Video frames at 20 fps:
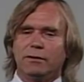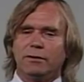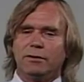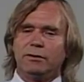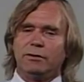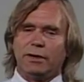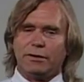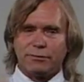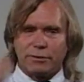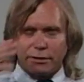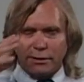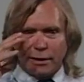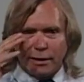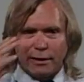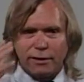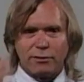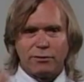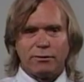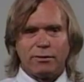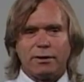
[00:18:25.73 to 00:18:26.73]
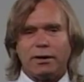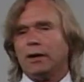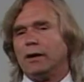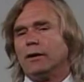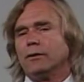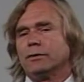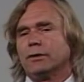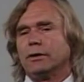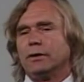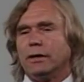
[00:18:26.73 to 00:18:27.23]
You have to take into
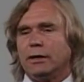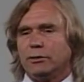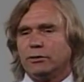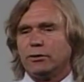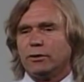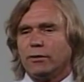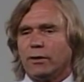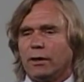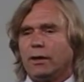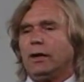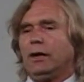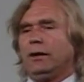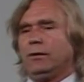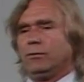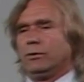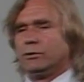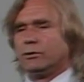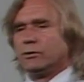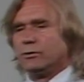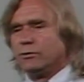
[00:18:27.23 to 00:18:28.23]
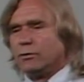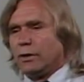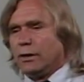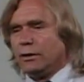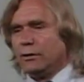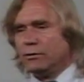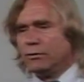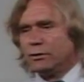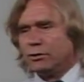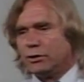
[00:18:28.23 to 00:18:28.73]
account the nature of the game, what you're
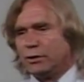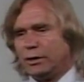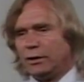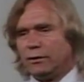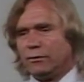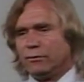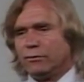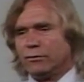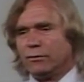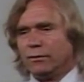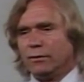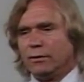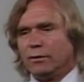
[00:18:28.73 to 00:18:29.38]
trying to achieve.